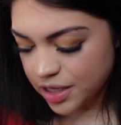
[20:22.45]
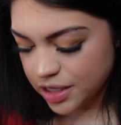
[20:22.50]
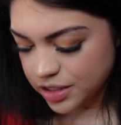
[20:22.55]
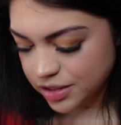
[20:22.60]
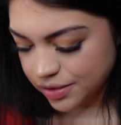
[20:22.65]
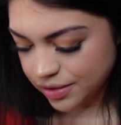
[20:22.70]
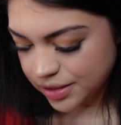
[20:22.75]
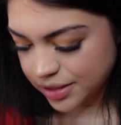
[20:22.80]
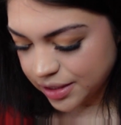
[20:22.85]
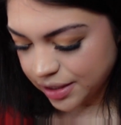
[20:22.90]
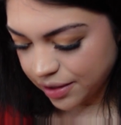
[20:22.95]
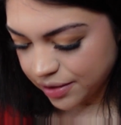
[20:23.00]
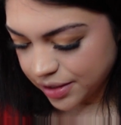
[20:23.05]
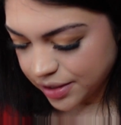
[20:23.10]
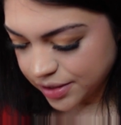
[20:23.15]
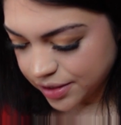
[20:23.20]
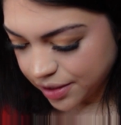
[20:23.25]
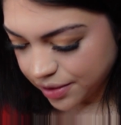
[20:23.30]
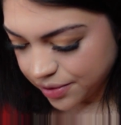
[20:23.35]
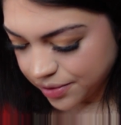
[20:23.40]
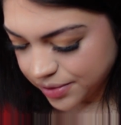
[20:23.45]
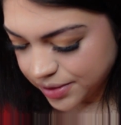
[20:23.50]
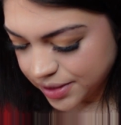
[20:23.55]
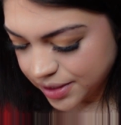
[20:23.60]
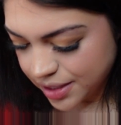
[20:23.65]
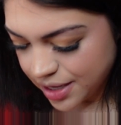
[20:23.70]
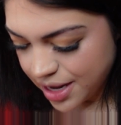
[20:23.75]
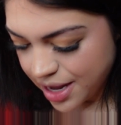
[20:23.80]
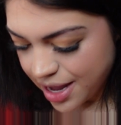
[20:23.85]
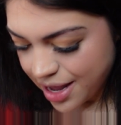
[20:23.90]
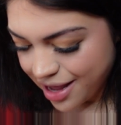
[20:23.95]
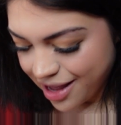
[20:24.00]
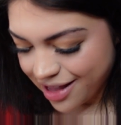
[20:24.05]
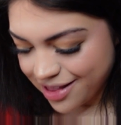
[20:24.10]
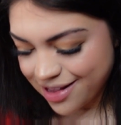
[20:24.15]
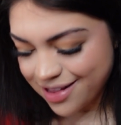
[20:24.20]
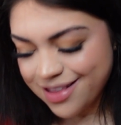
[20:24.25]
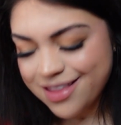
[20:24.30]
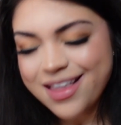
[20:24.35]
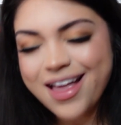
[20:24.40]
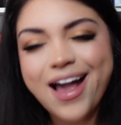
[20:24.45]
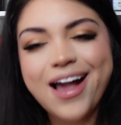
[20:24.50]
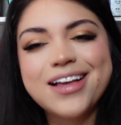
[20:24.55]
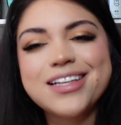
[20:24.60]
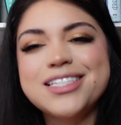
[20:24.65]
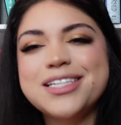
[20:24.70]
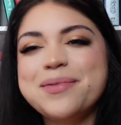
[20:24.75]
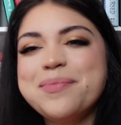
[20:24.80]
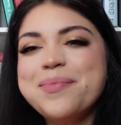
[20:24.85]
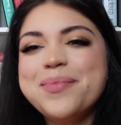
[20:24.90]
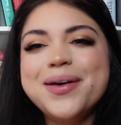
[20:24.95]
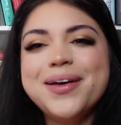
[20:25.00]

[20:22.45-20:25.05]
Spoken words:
so we'll see how this goes. And the last